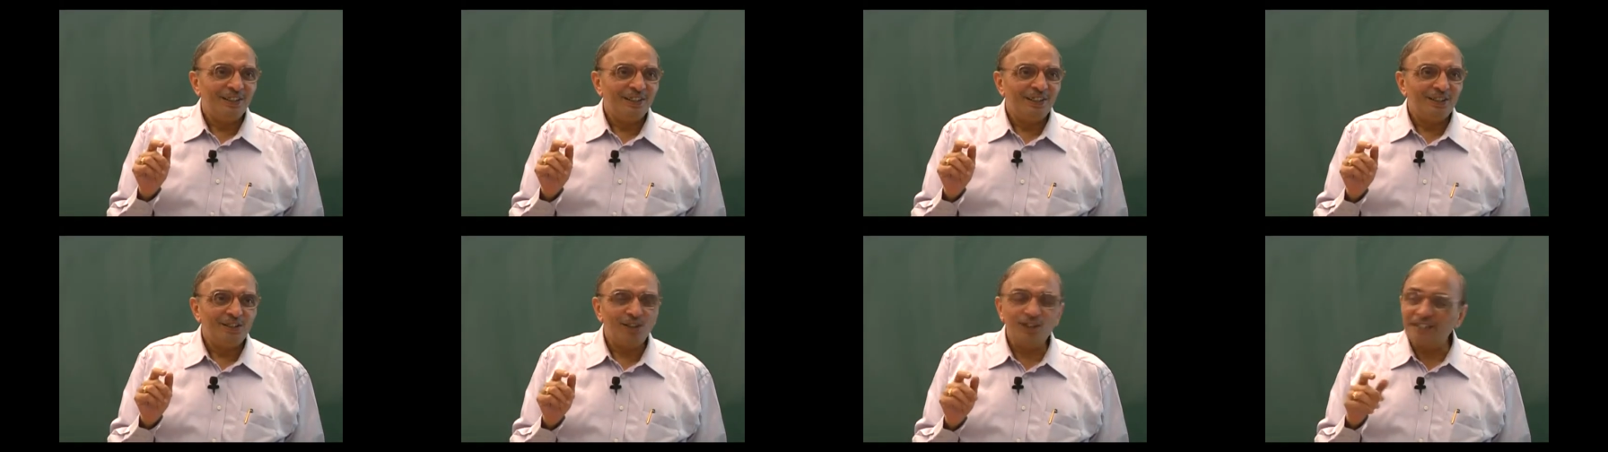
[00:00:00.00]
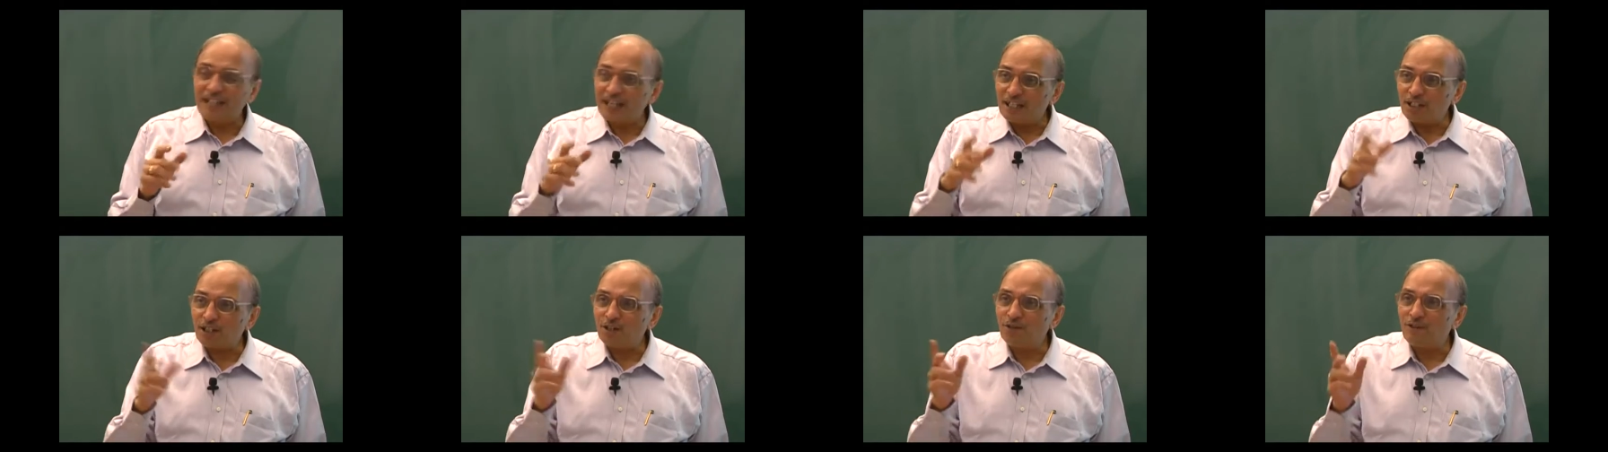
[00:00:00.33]
So,
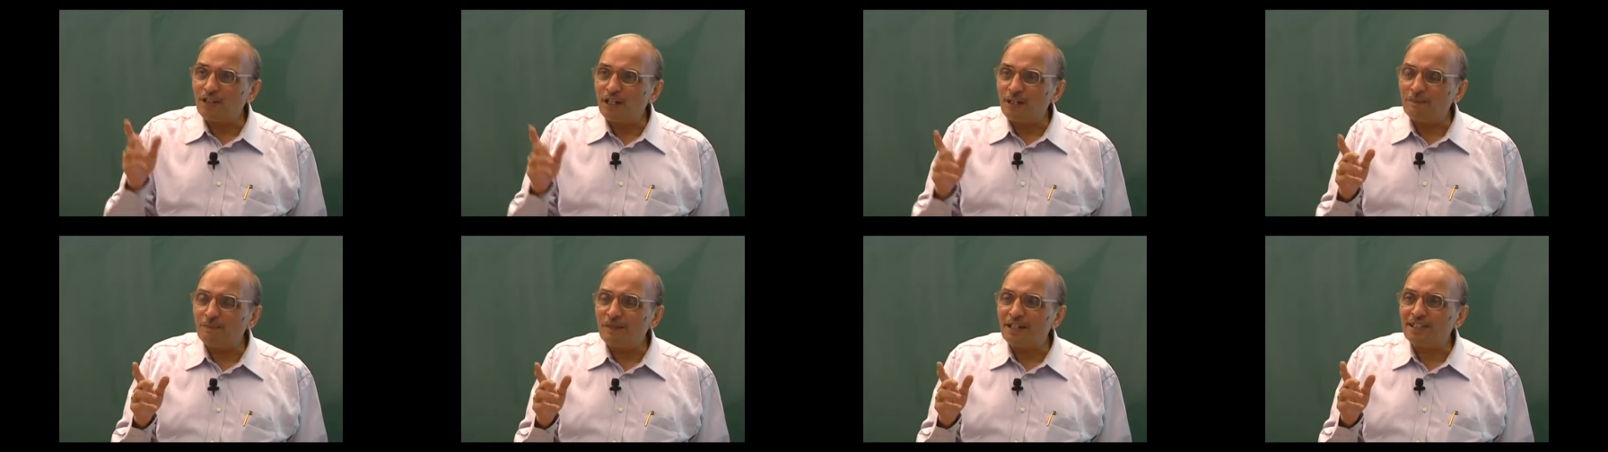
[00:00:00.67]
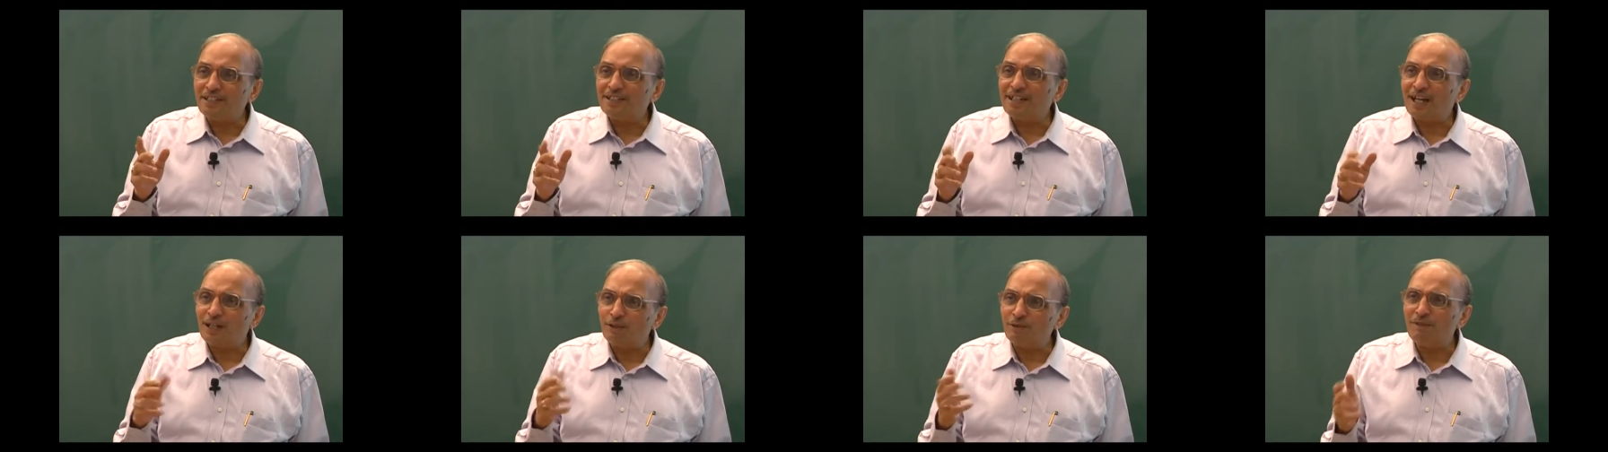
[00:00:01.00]
thank you very
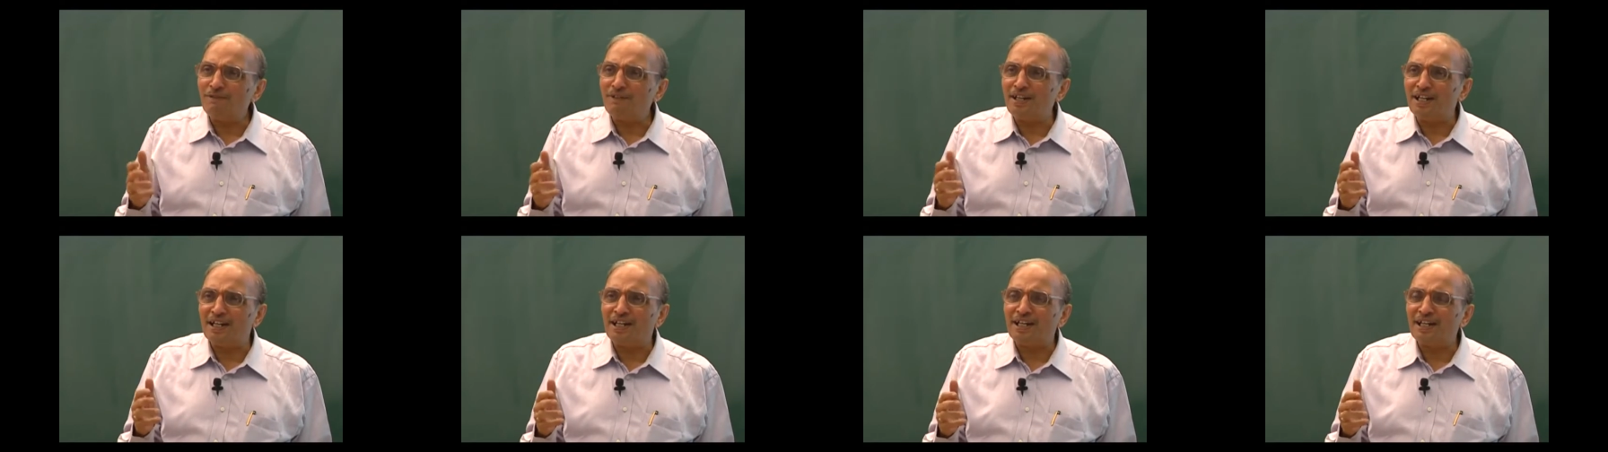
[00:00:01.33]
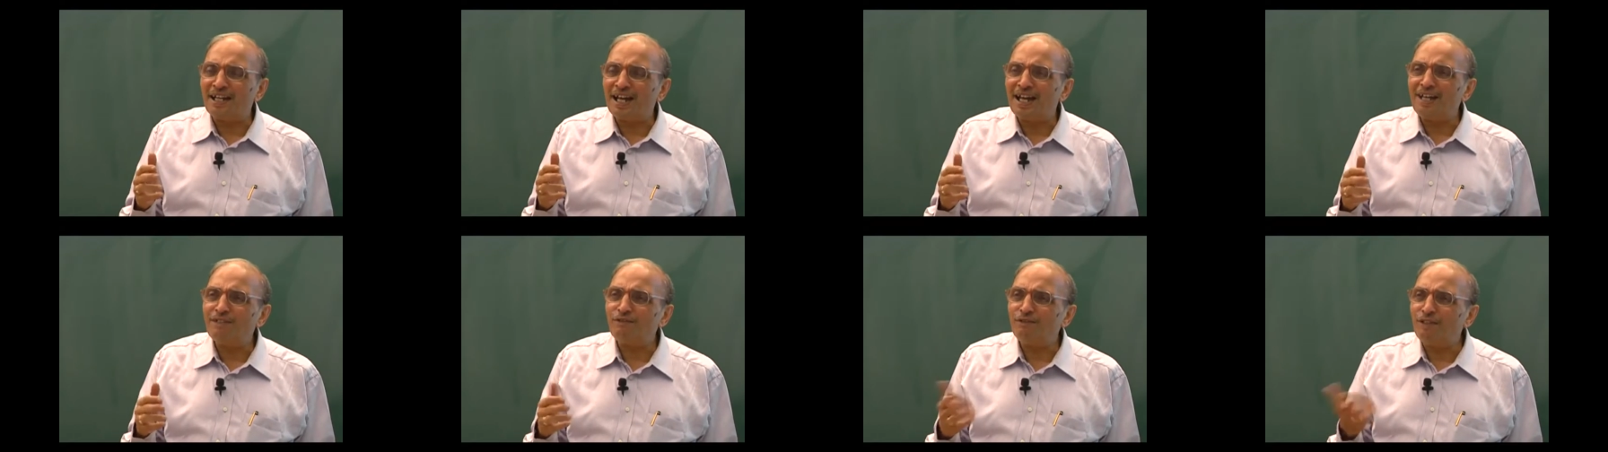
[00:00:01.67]
much. However,
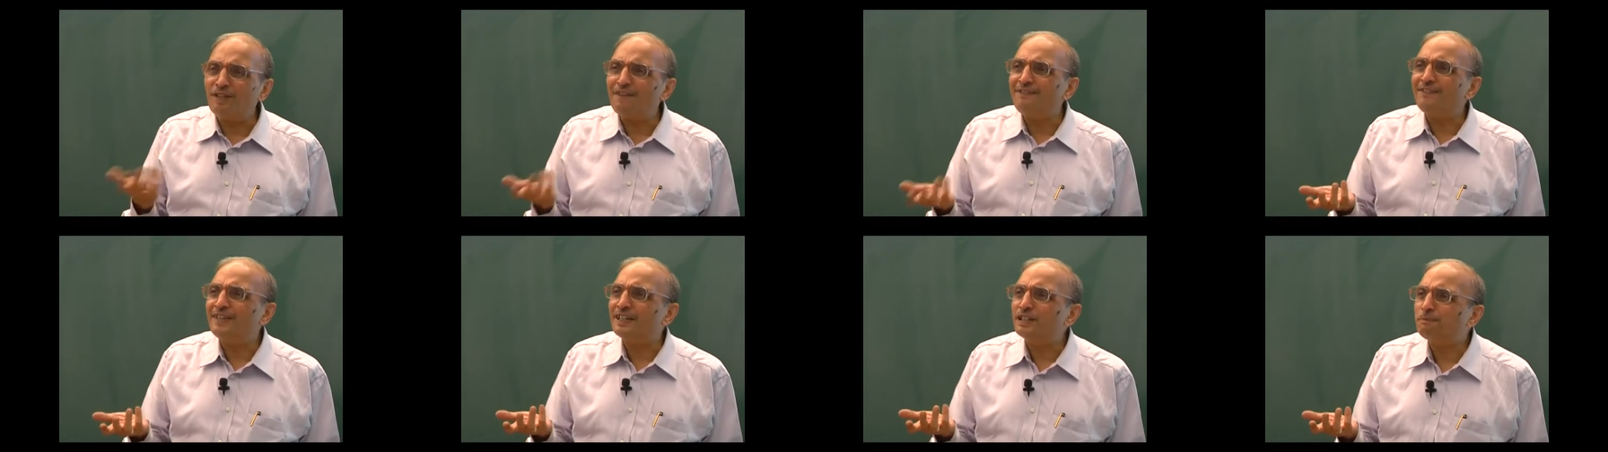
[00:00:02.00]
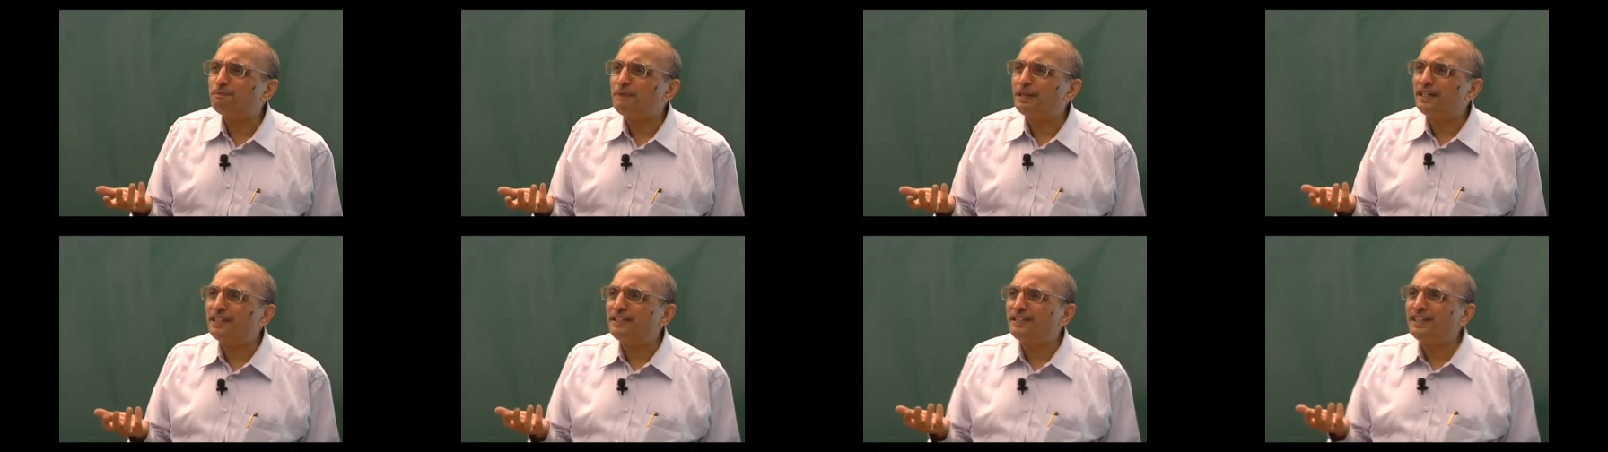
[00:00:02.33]
I would have
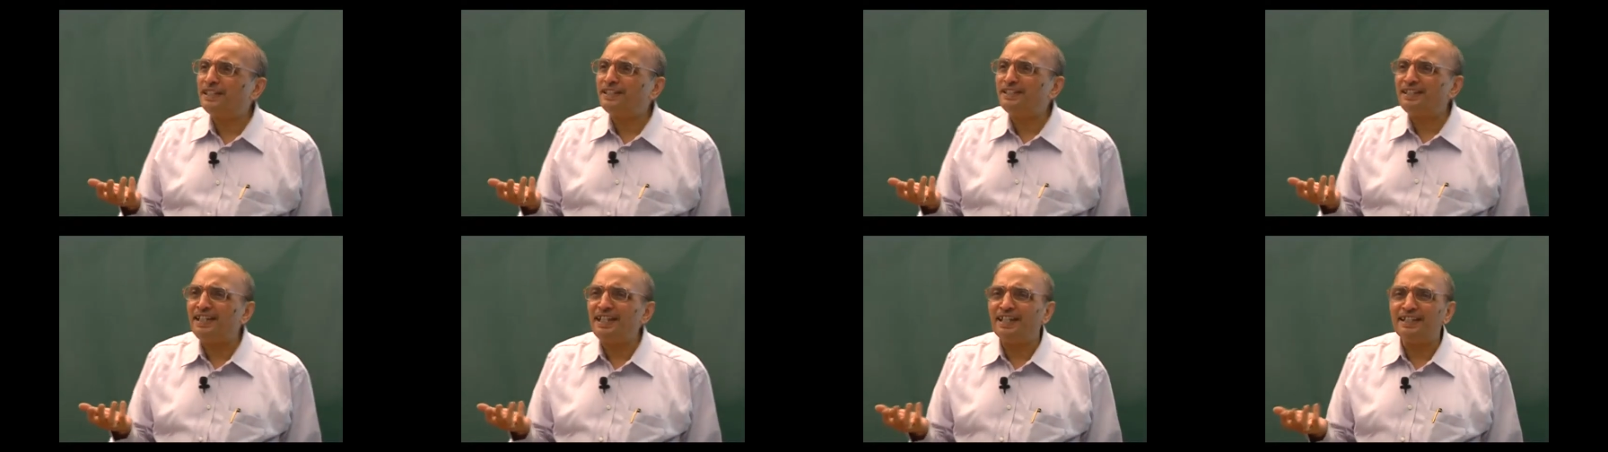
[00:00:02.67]
expected the